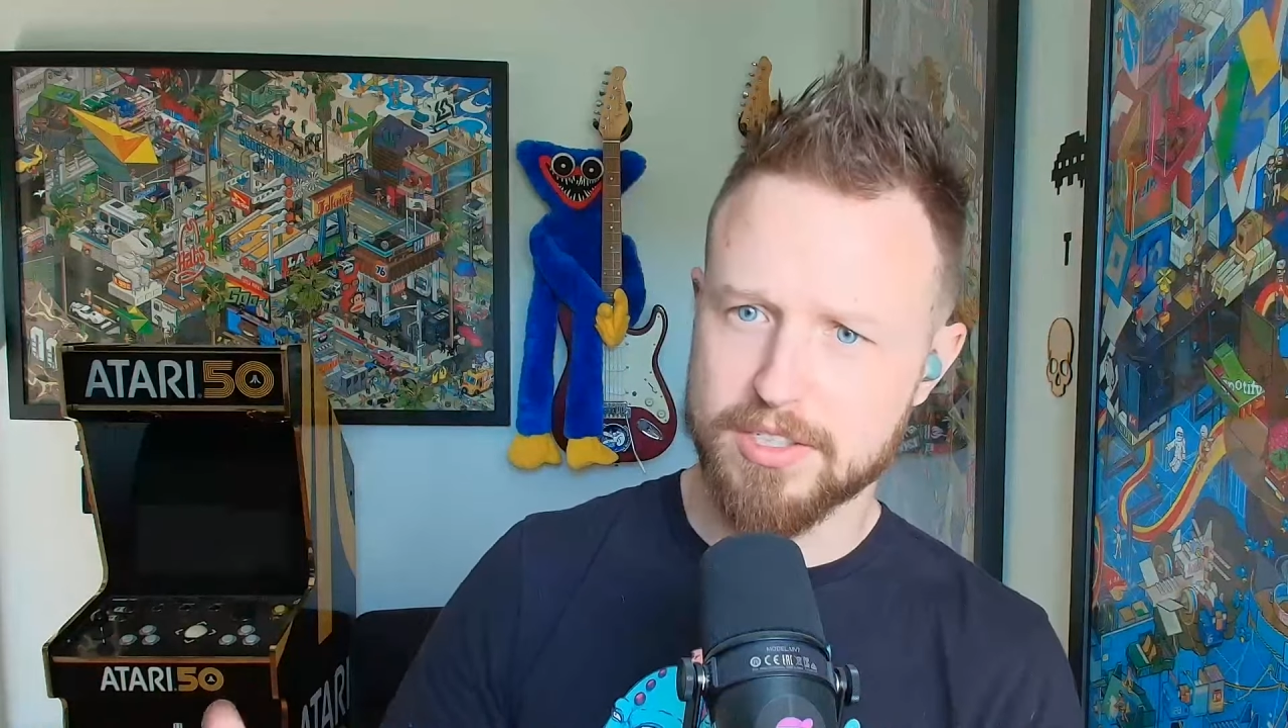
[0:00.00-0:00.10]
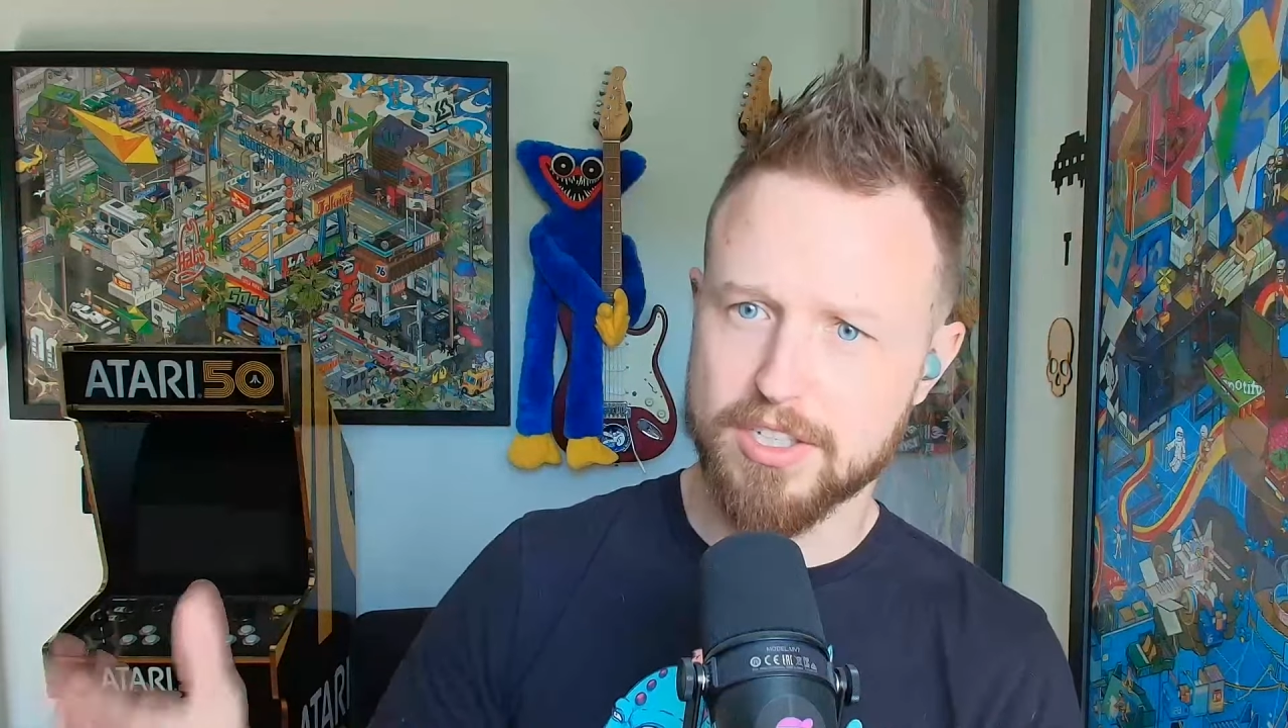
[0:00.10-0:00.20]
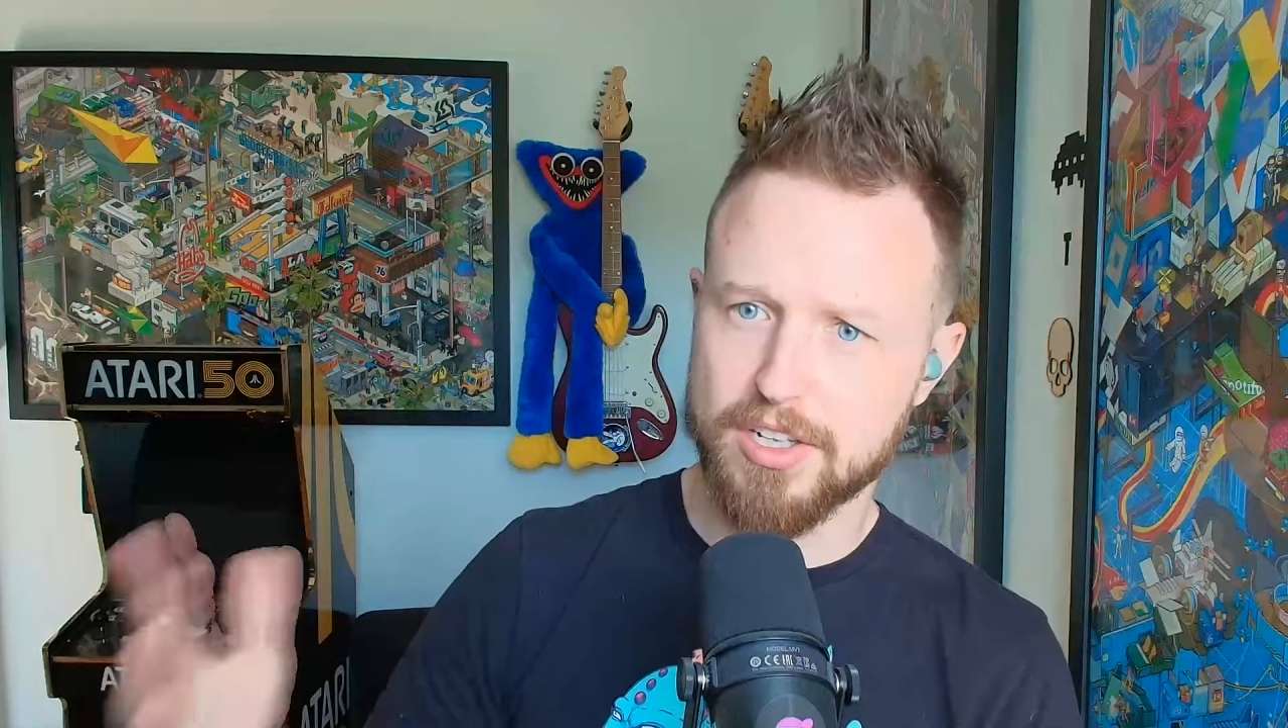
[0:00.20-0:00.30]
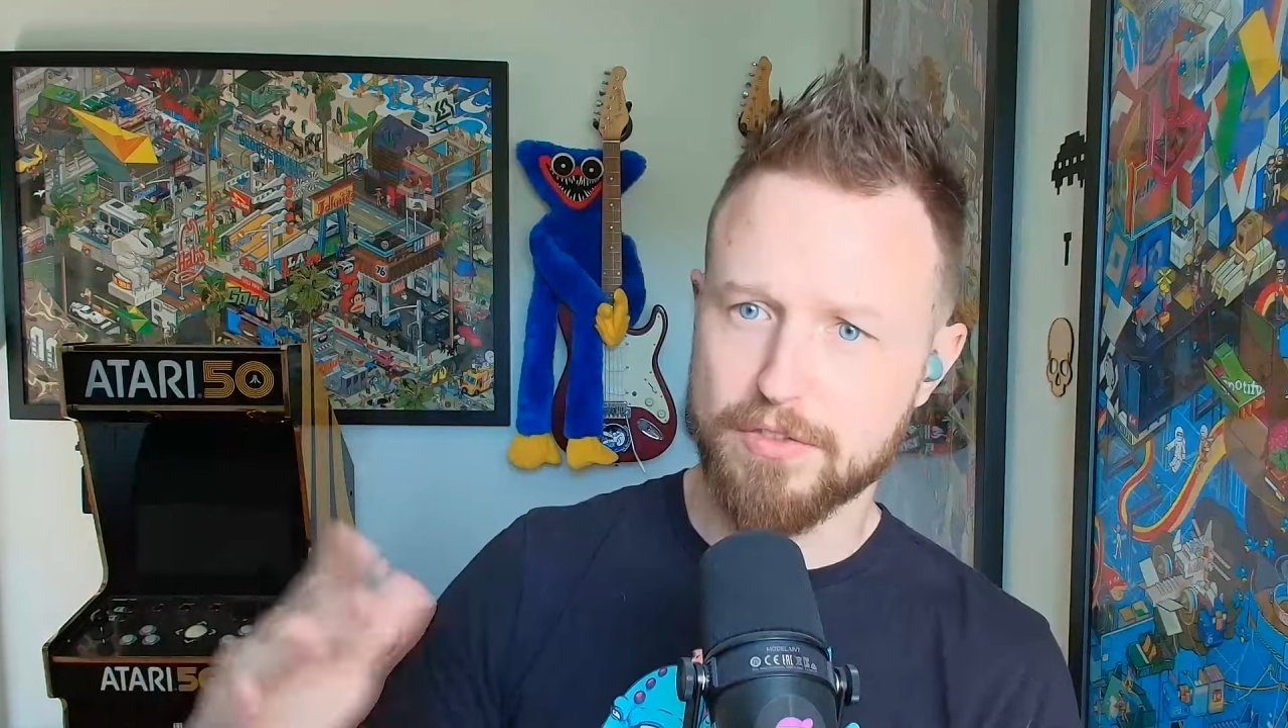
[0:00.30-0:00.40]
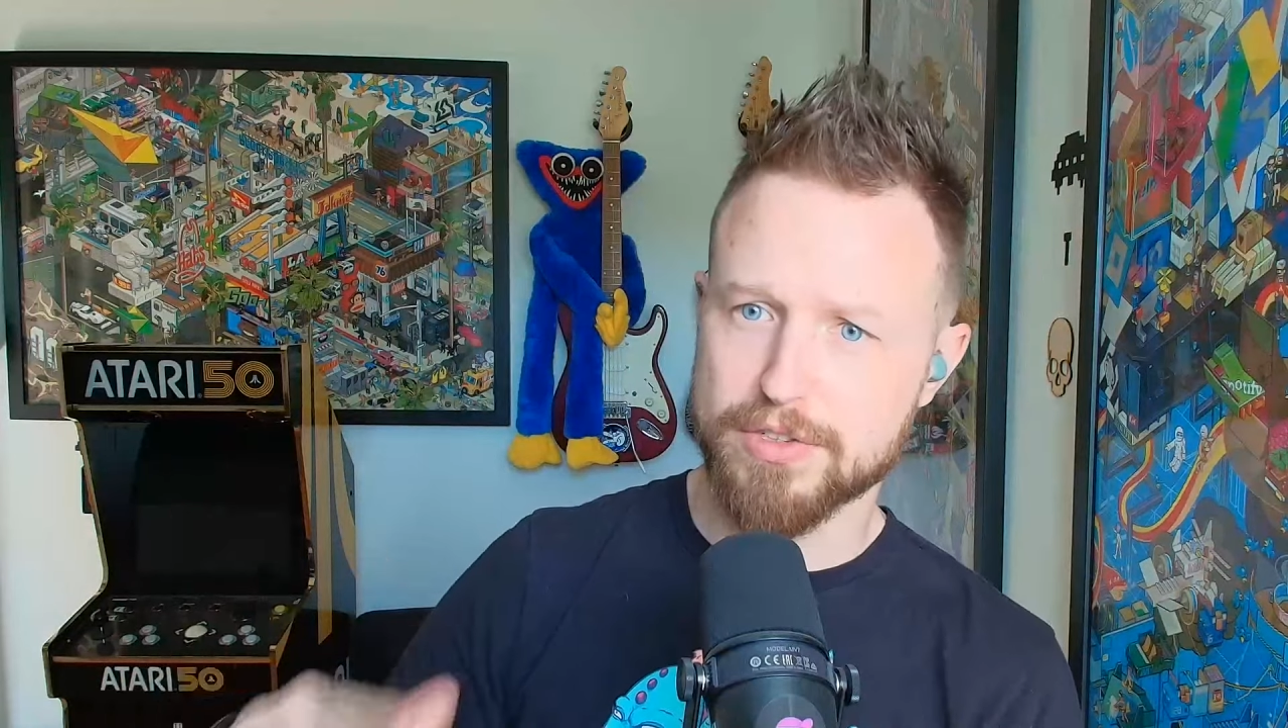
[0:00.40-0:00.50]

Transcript: deliver